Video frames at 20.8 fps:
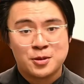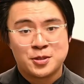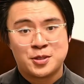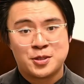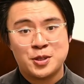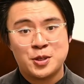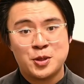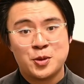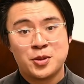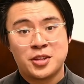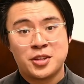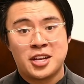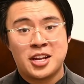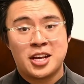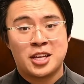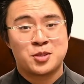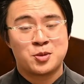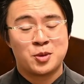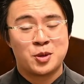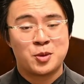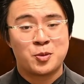I will see you
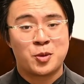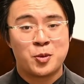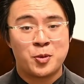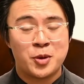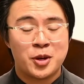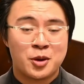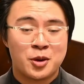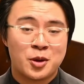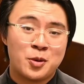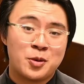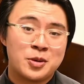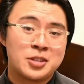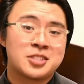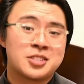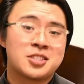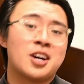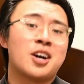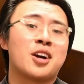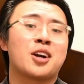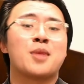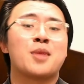in the next one where we are
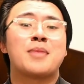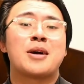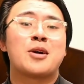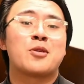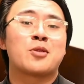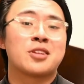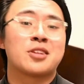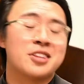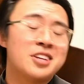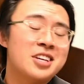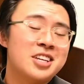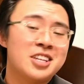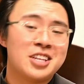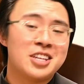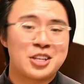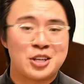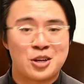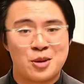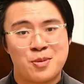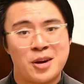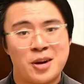going to talk about
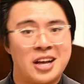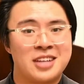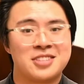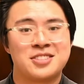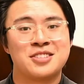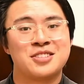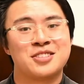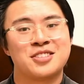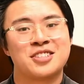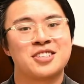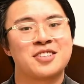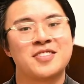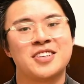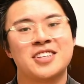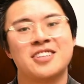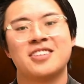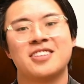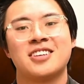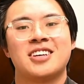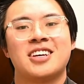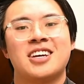cleaning your brass
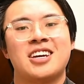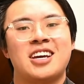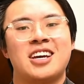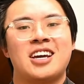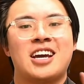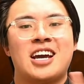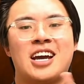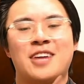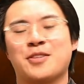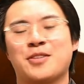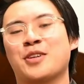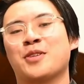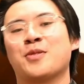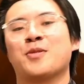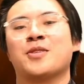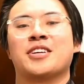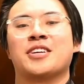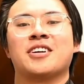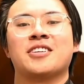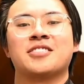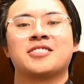instrument. Have a
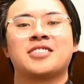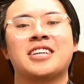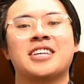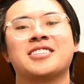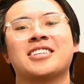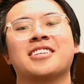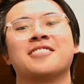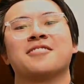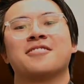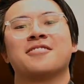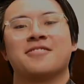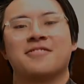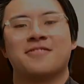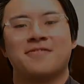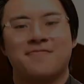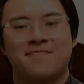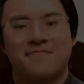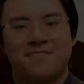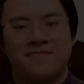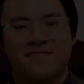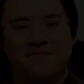good one, y'all. Stay safe.